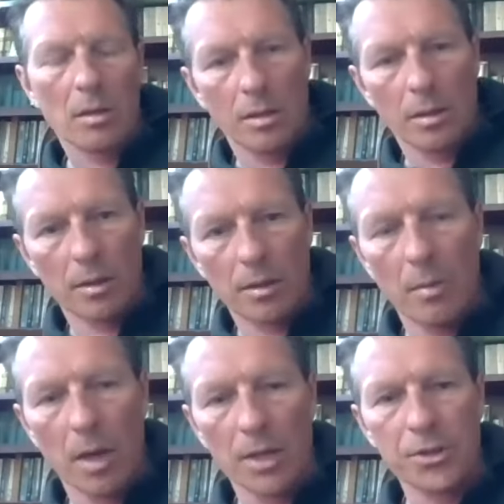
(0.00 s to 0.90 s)
they
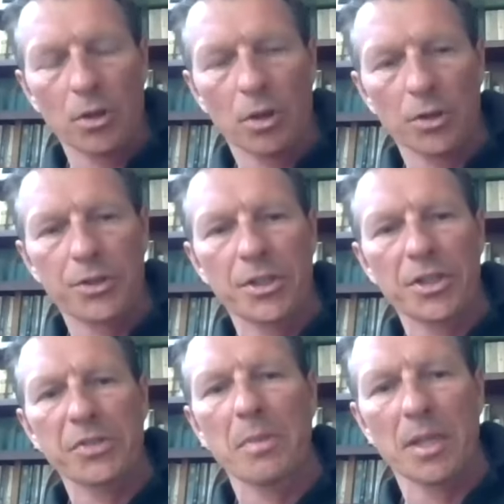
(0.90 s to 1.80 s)
must not
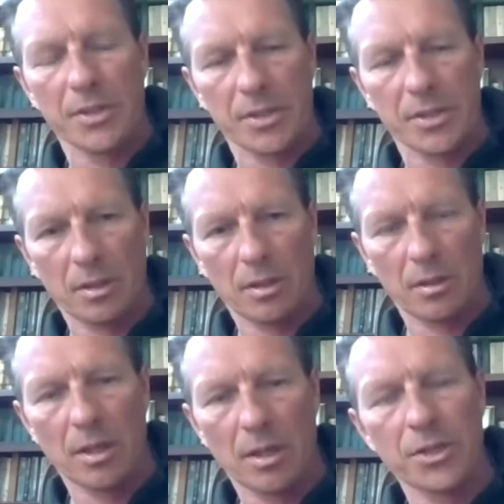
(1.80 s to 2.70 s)
dismiss.
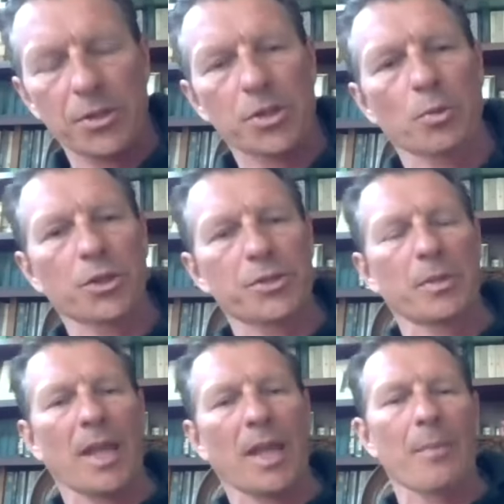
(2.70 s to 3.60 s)
And this is what's been
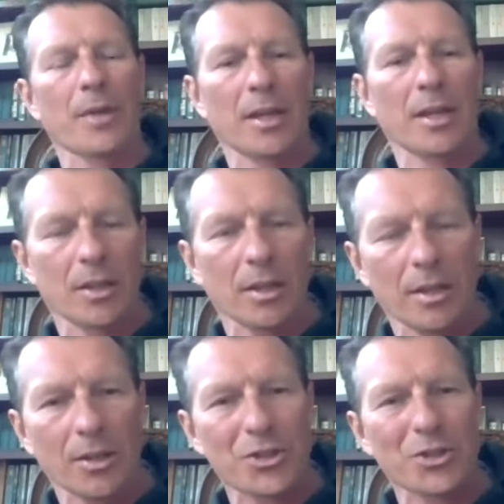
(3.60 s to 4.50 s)
happening in the, in
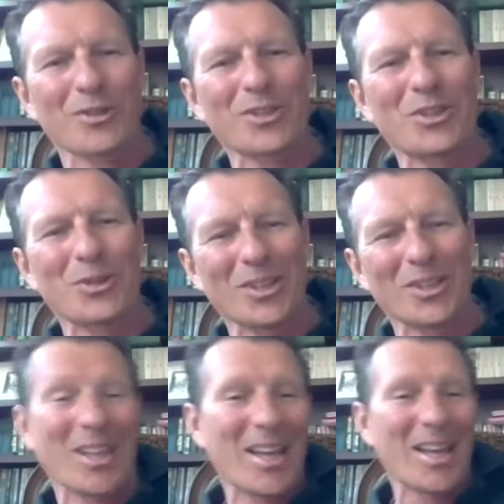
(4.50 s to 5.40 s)
the Soviet Union,
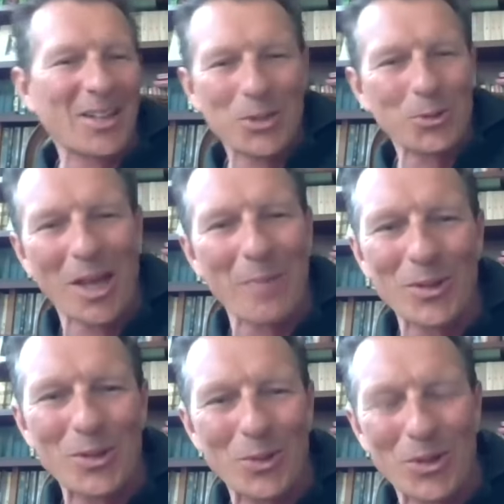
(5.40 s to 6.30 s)
and that's what happened
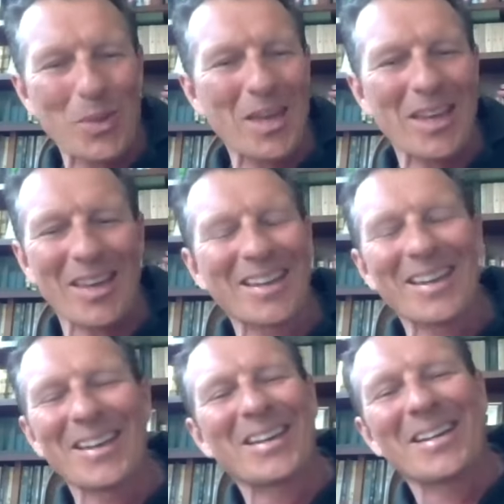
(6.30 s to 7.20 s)
with me.
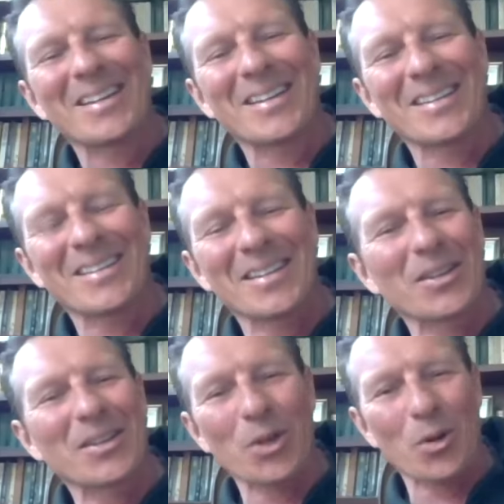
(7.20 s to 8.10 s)

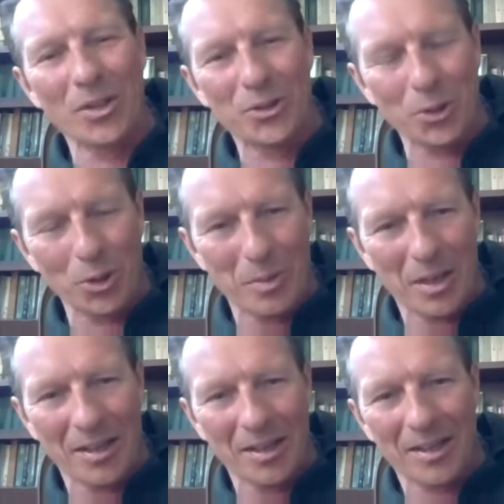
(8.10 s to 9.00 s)
No one told
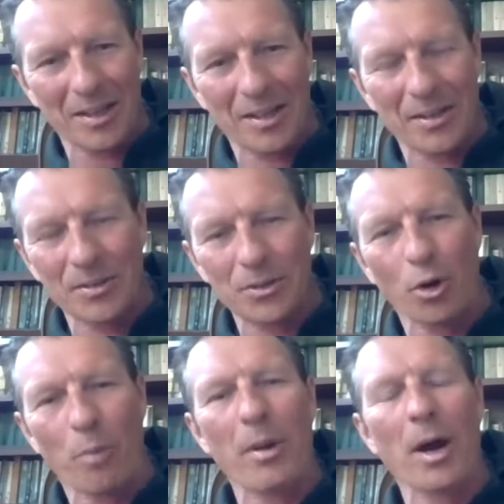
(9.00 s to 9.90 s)
me uh,
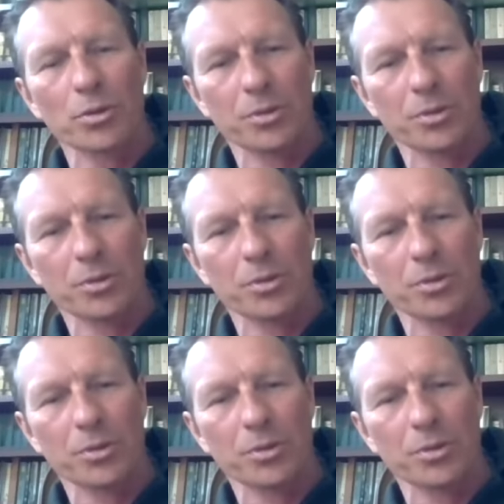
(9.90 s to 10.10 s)
drop out.